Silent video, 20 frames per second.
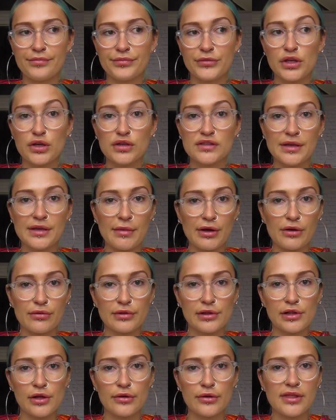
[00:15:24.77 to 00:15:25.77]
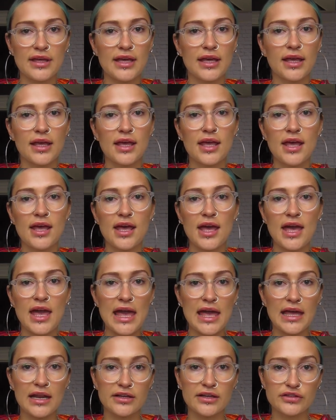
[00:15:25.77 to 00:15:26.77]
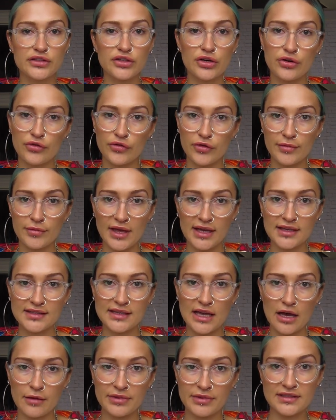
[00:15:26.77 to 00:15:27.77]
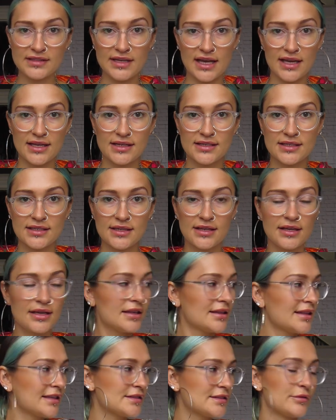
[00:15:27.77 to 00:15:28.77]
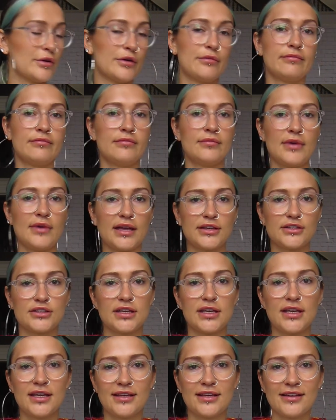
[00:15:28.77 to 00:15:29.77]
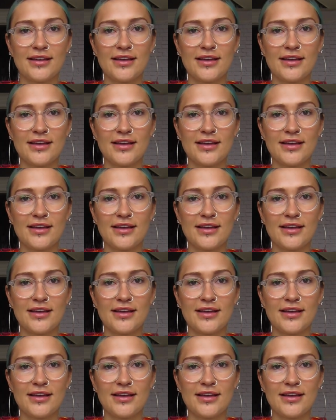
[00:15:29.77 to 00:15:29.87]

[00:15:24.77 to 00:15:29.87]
using my own clothing in a studio room that I set up inside this room, actually.